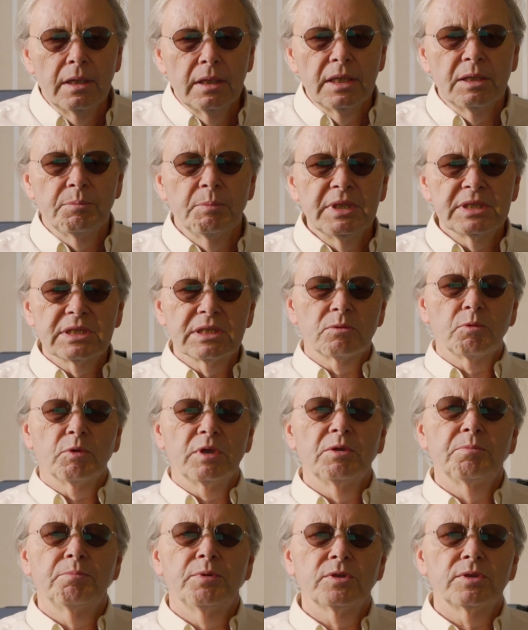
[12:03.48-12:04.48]
It means that when
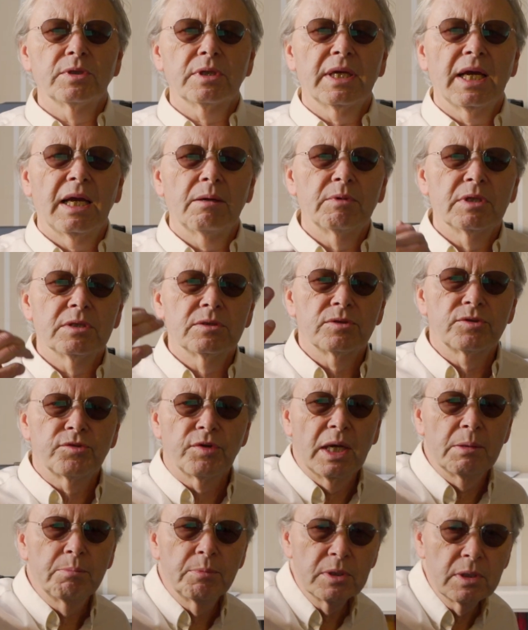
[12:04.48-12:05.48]
you put the camera on a
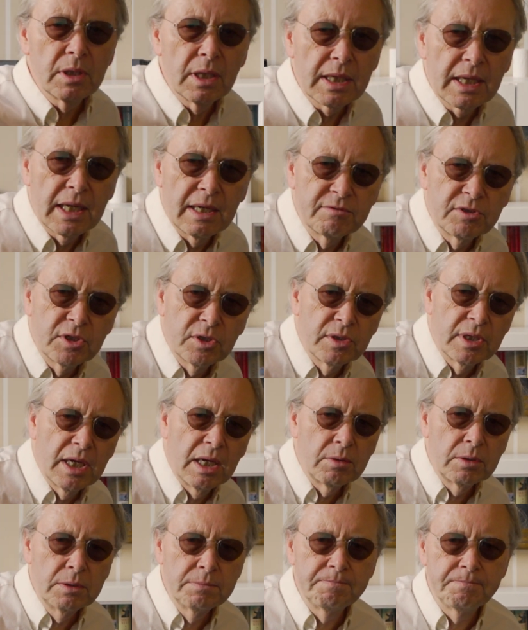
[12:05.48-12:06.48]
tripod, like I've done
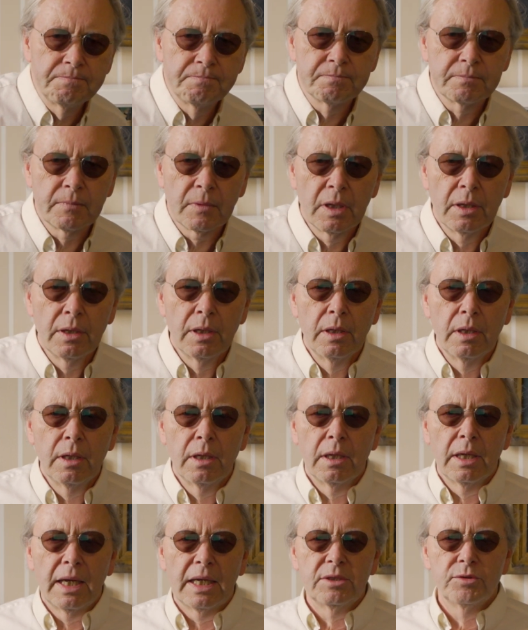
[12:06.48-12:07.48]
now,
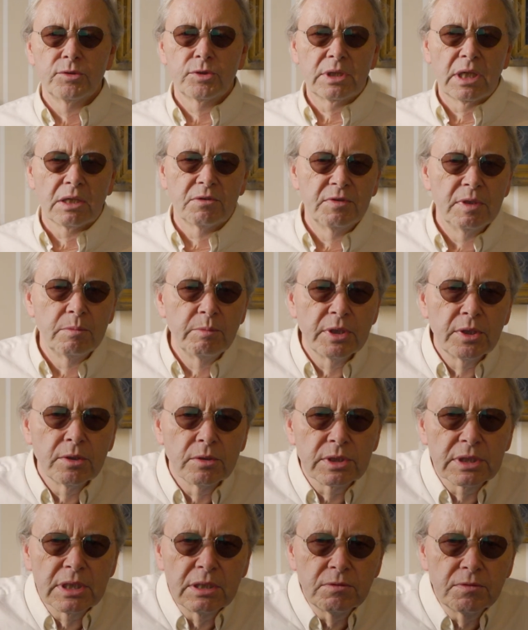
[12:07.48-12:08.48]
and you start filming
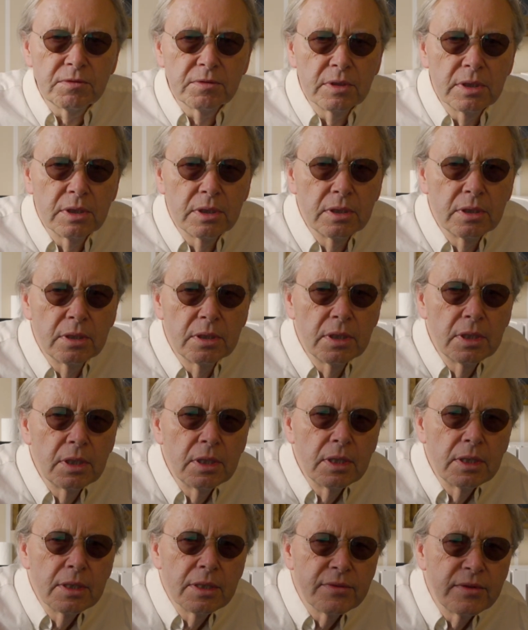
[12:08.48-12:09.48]
yourself,
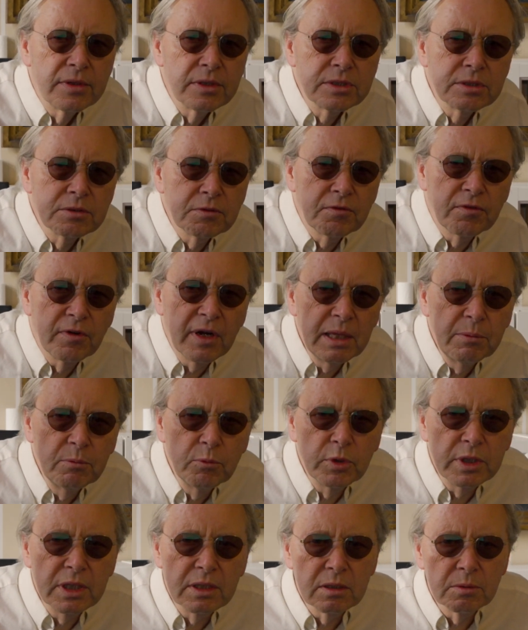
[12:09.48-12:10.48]
there is a frame
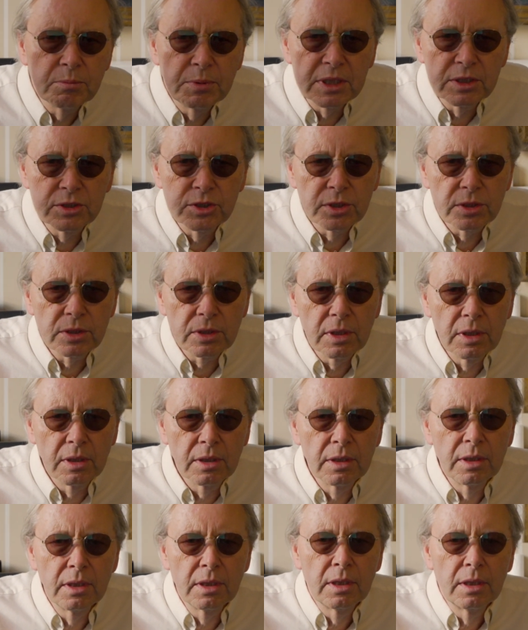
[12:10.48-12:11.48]
within the picture
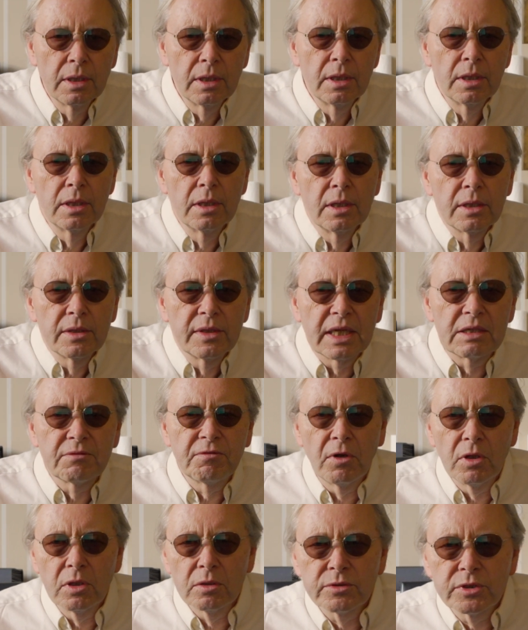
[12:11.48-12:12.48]
that
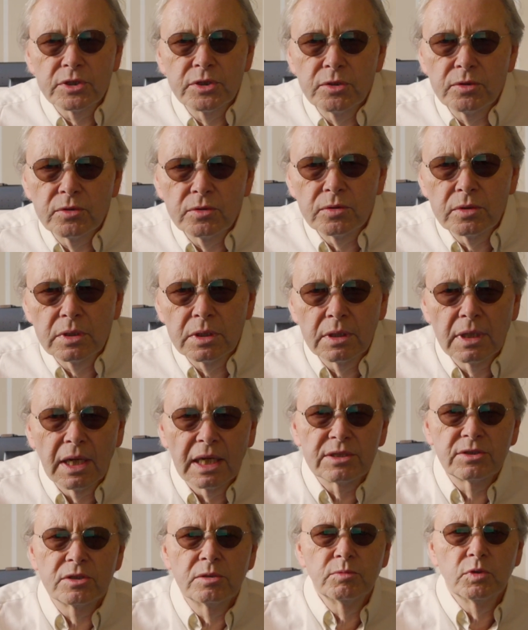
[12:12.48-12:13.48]
follows you
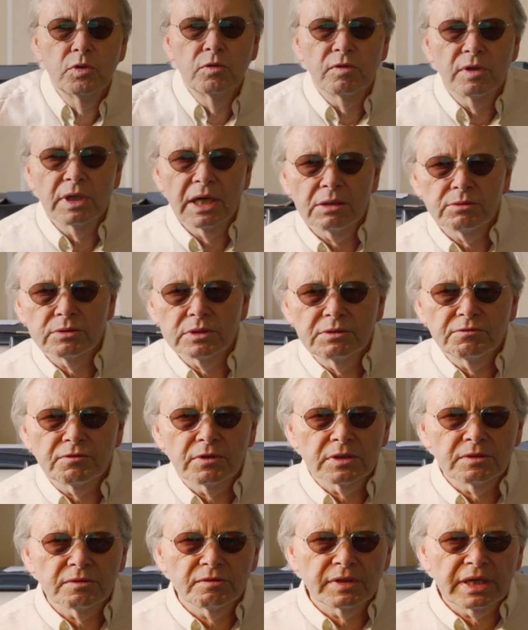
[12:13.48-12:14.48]
as you move around in
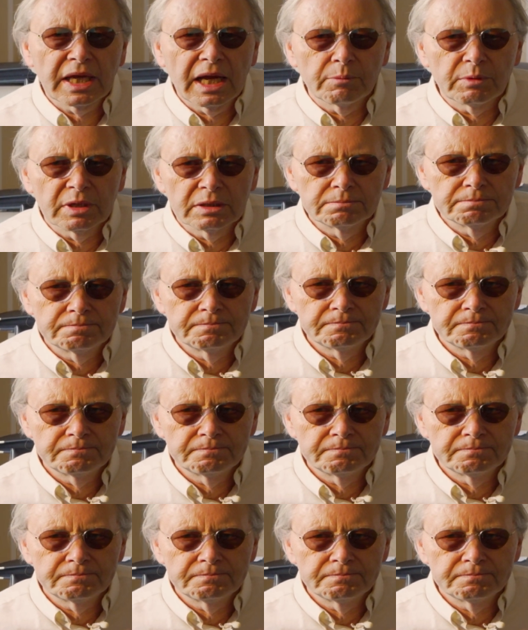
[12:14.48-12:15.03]
front of the camera.